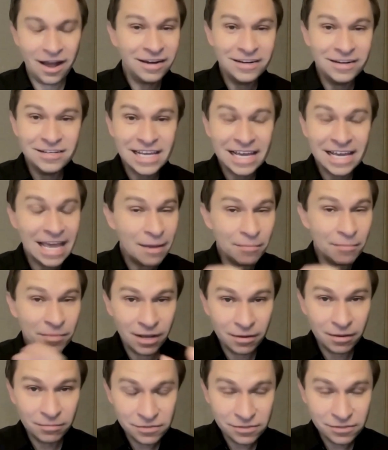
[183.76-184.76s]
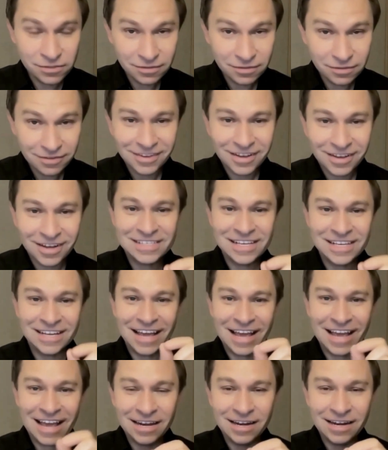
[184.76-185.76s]
I didn't say M&Ms. I said
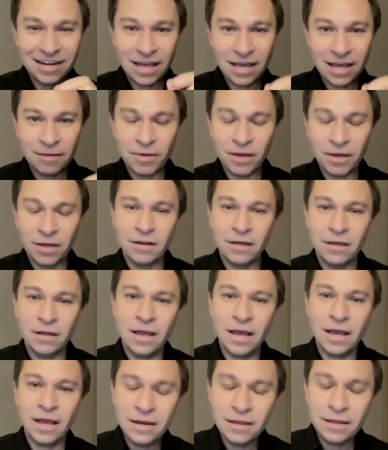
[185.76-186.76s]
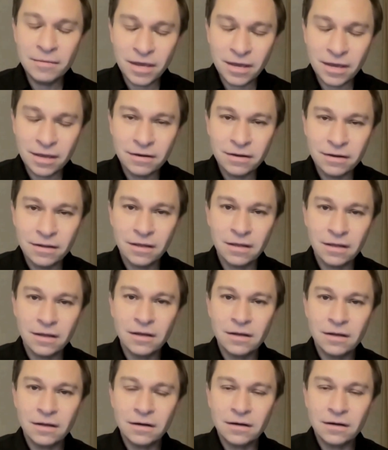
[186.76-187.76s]
NMN. And NMN
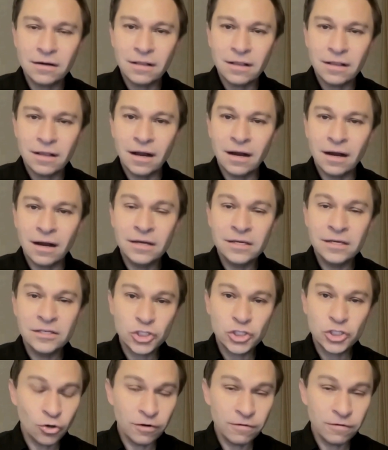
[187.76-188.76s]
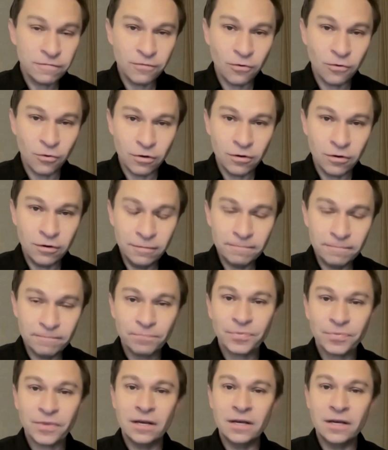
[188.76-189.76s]
uh, is short for
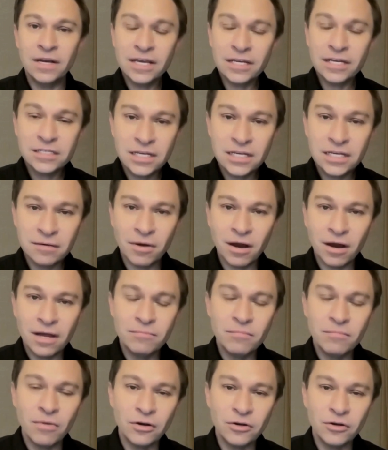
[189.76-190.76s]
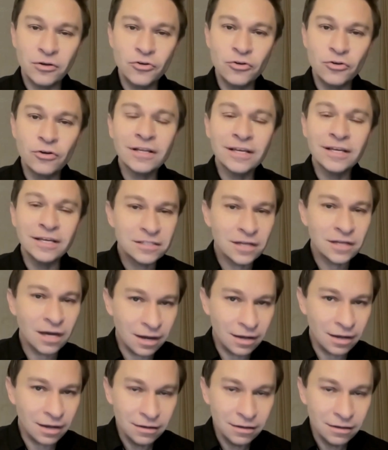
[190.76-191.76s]
nicotinamide
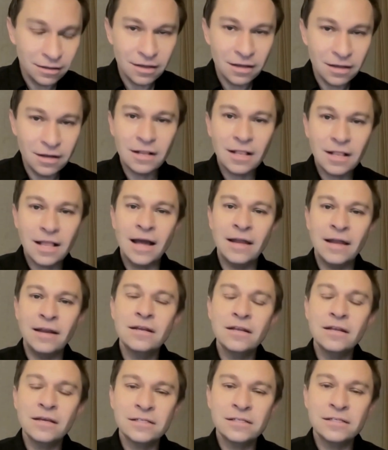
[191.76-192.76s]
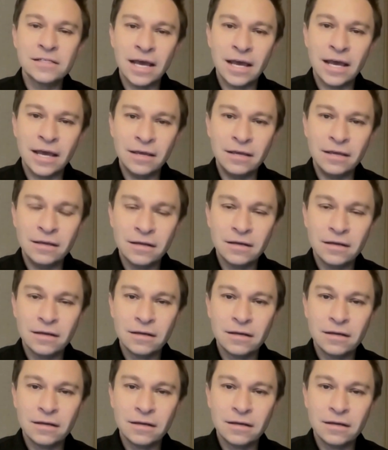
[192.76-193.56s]
mononucleotide, and it is a